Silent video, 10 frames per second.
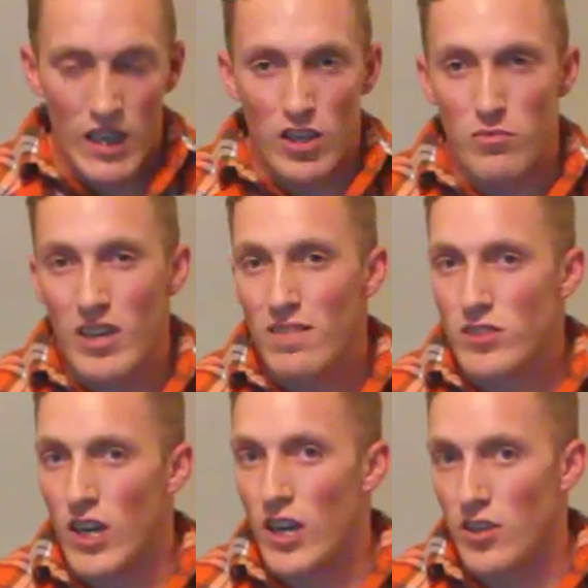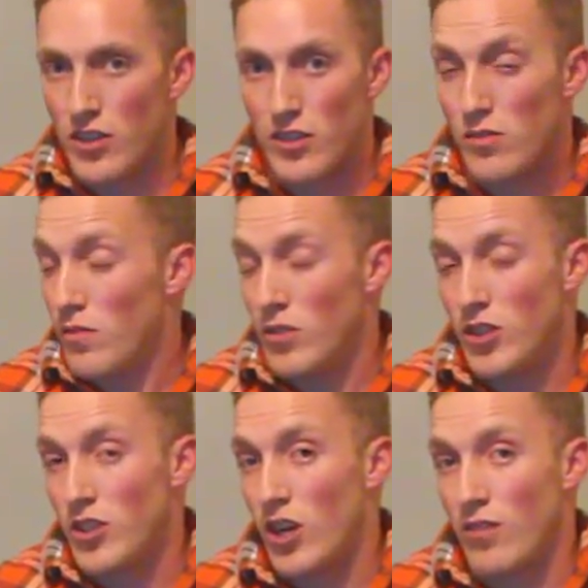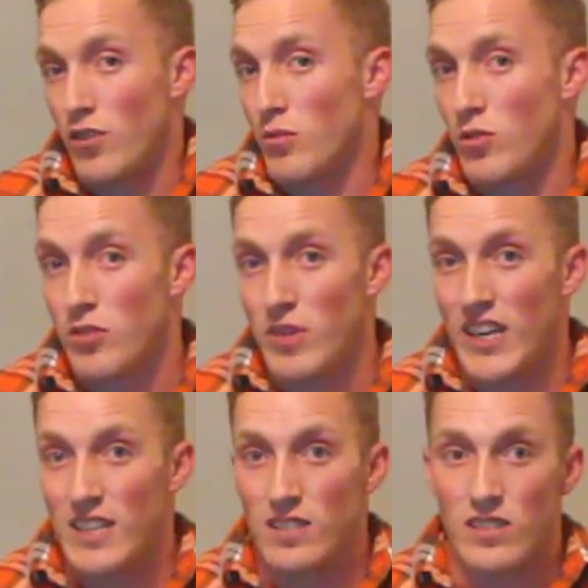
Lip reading: You may have taught your dog verbal commands